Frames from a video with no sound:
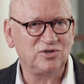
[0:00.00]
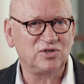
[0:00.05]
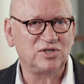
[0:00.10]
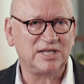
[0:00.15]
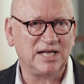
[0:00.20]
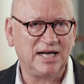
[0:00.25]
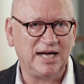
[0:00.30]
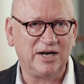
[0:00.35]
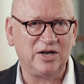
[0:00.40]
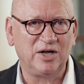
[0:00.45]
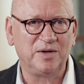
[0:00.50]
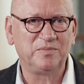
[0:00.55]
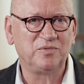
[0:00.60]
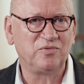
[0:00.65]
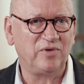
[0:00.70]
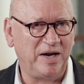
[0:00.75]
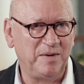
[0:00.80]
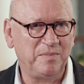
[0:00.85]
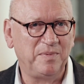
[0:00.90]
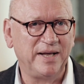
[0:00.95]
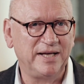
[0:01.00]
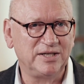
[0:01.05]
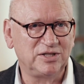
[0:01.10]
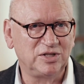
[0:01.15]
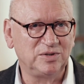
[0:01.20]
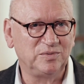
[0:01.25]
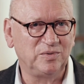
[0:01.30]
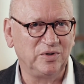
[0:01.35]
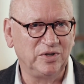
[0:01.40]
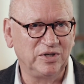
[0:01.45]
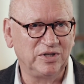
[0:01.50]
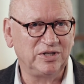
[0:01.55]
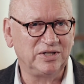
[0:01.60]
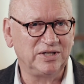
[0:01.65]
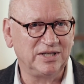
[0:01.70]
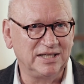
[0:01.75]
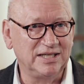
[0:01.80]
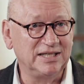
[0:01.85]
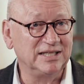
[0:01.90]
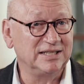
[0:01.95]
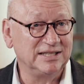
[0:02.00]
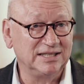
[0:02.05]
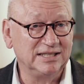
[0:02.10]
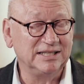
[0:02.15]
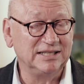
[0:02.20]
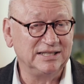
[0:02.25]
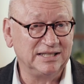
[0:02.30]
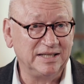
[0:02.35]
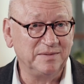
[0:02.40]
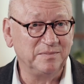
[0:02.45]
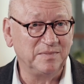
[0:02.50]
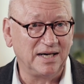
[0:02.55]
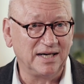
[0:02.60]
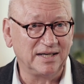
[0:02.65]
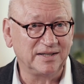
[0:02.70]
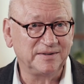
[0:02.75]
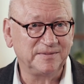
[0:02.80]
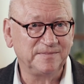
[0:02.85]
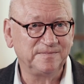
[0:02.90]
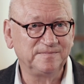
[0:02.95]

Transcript: to start up Great Place to Work Denmark.